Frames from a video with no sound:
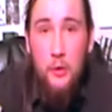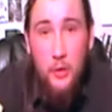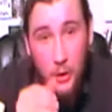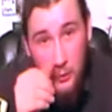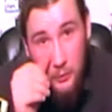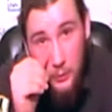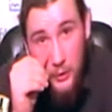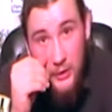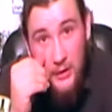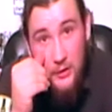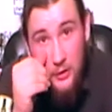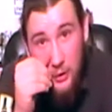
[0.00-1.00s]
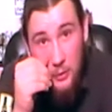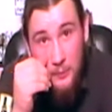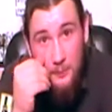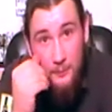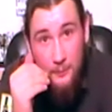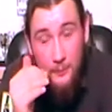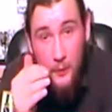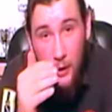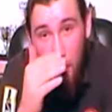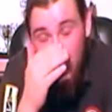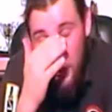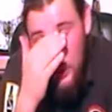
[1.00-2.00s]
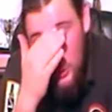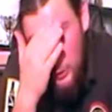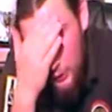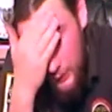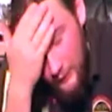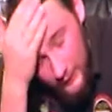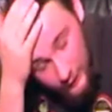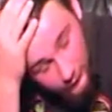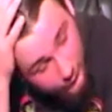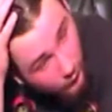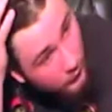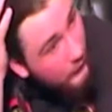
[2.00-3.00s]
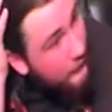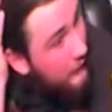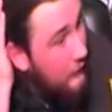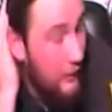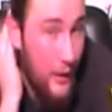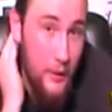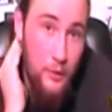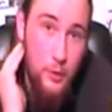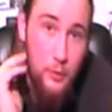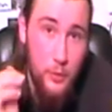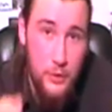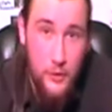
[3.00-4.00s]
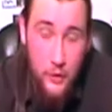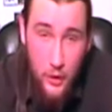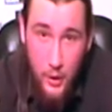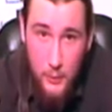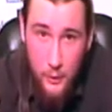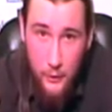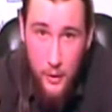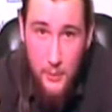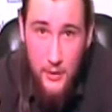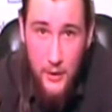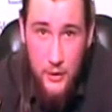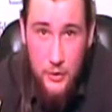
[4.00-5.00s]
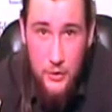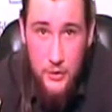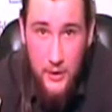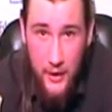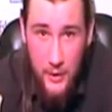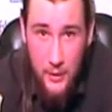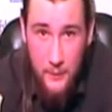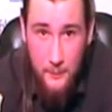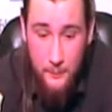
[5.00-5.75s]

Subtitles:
So, what you need to do over the course of the next 4 to 6 days, which is the time your fermentation should take,